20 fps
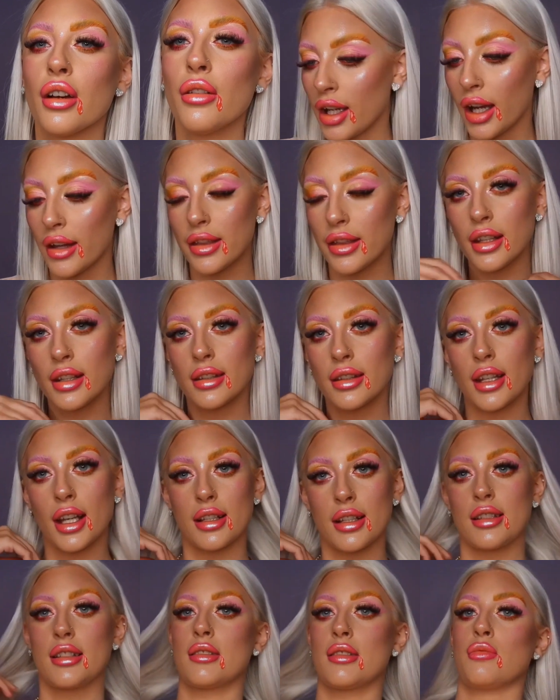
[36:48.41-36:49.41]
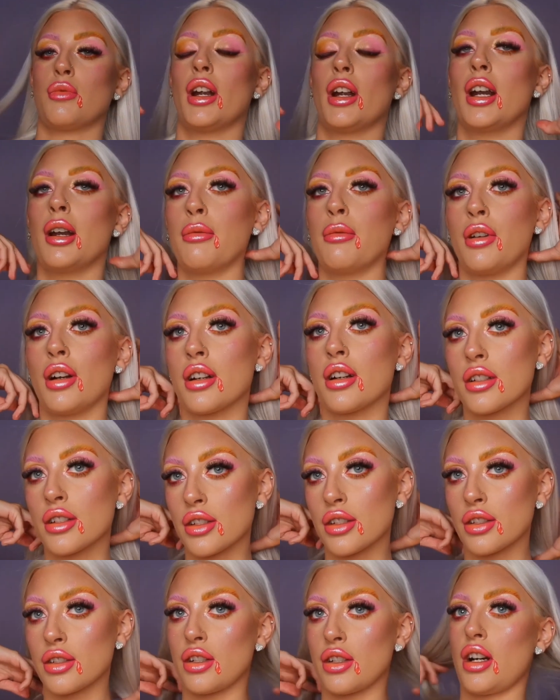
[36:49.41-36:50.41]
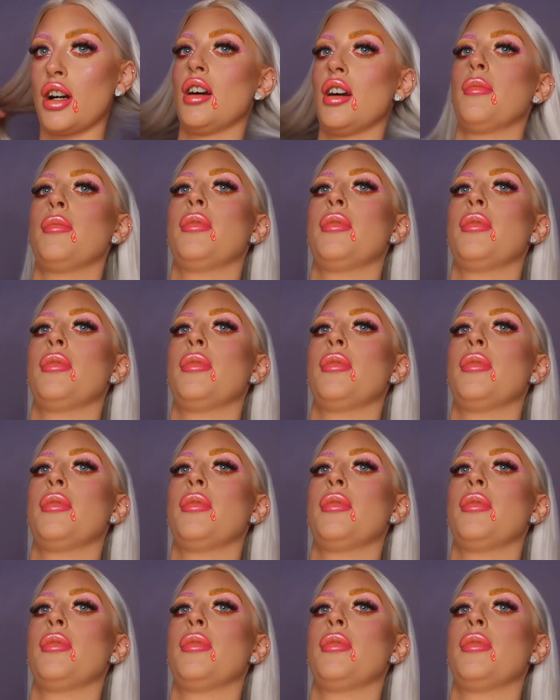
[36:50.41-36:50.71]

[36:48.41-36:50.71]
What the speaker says: Yeah, I think this is where I'm going to stop.